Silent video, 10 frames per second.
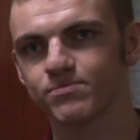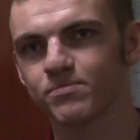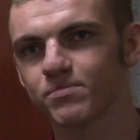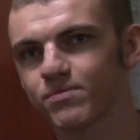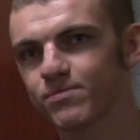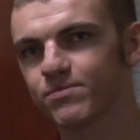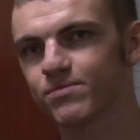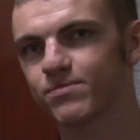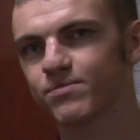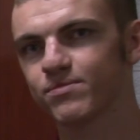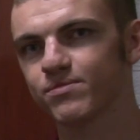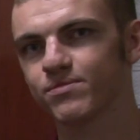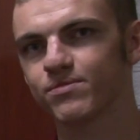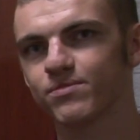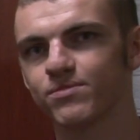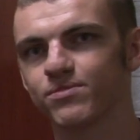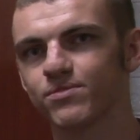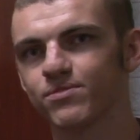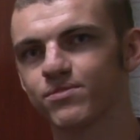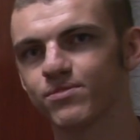
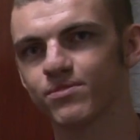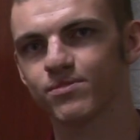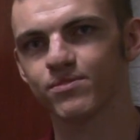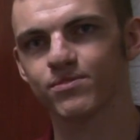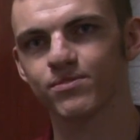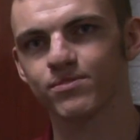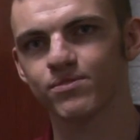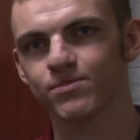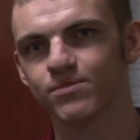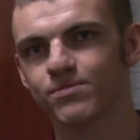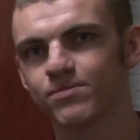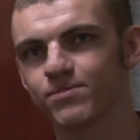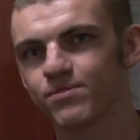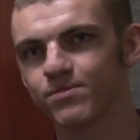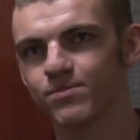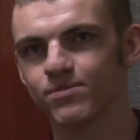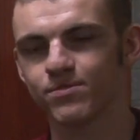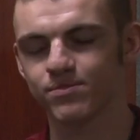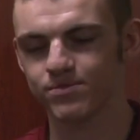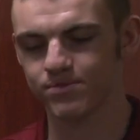
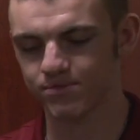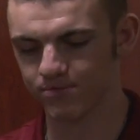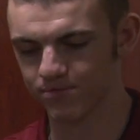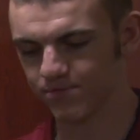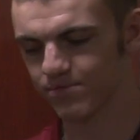This person isn't speaking.